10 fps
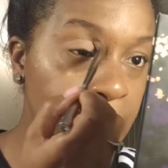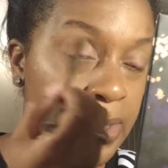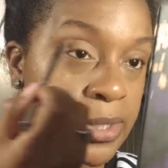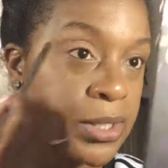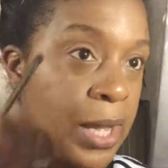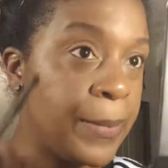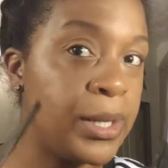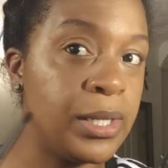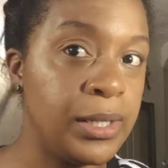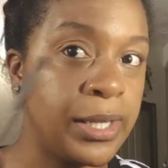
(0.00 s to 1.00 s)
And so I'm
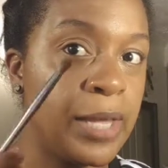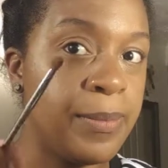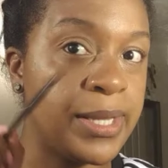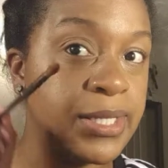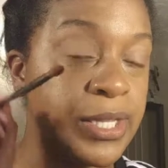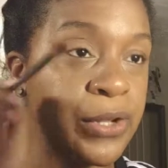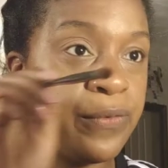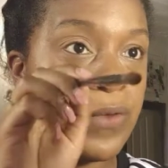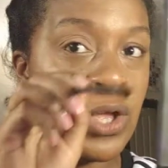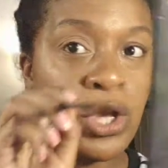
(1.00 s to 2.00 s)
going to look at
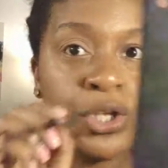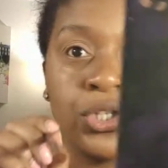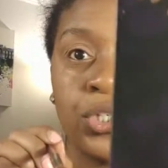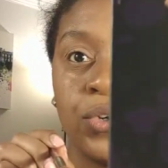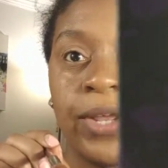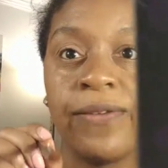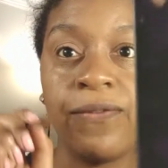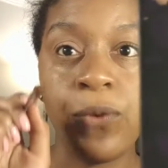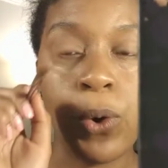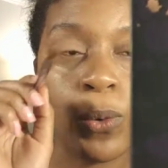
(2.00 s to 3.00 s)
myself straight
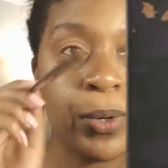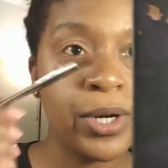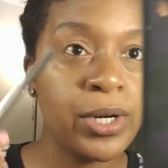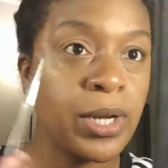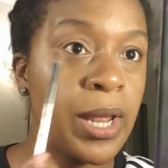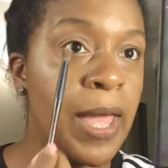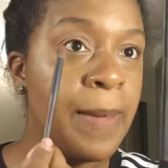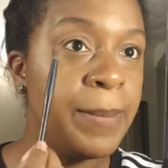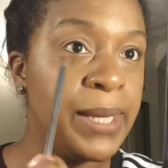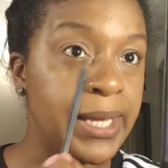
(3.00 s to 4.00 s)
forward
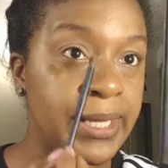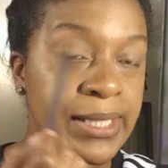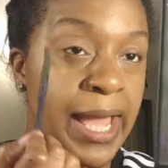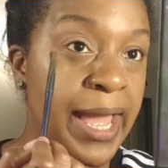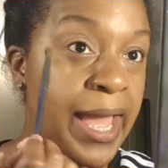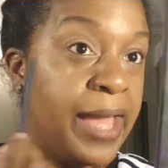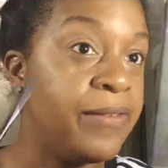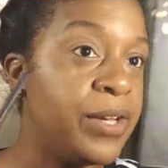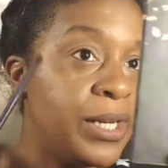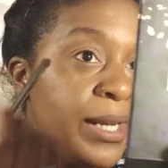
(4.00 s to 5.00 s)
because I
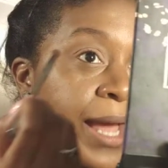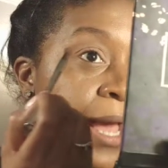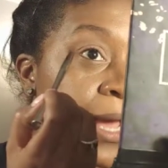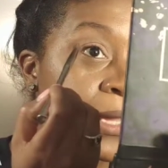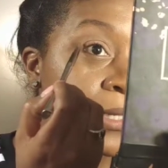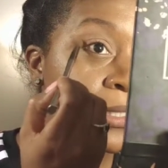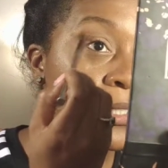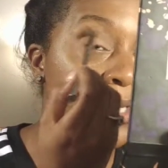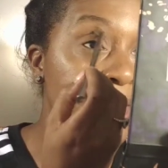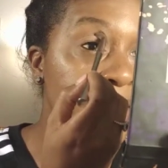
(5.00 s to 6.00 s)
have hooded
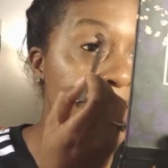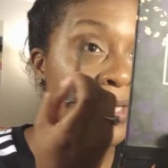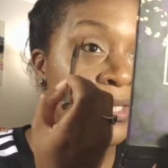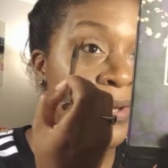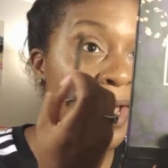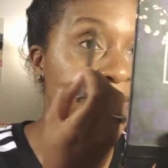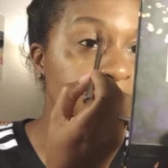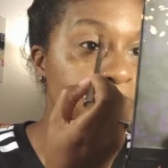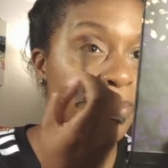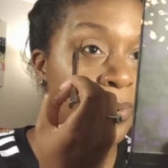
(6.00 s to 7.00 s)
eyes, and so I have
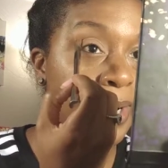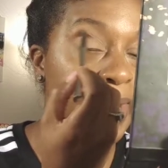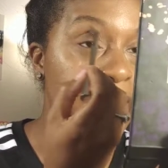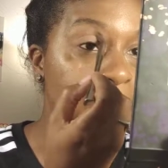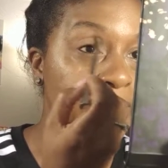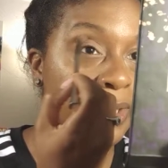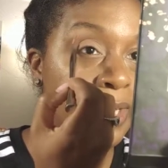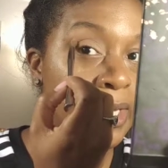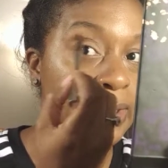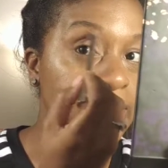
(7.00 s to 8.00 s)
to bring out the
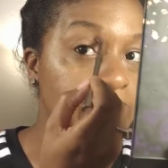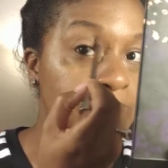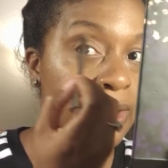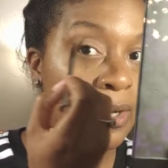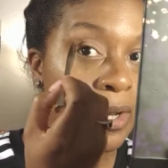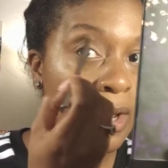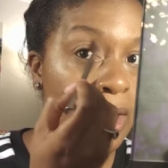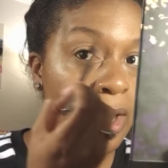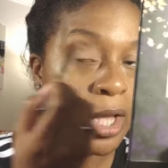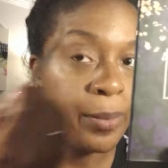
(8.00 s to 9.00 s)
color
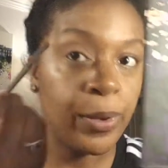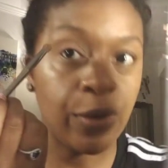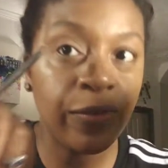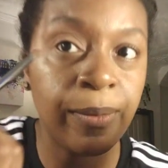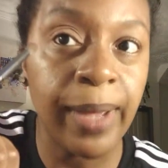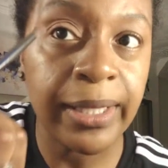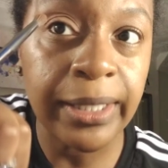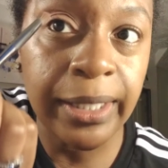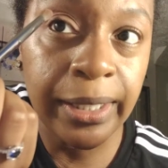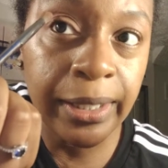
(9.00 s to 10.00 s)
up over my
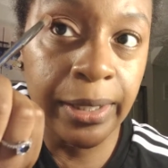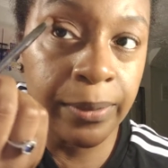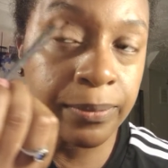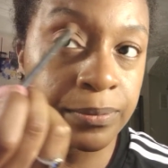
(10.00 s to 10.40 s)
lid.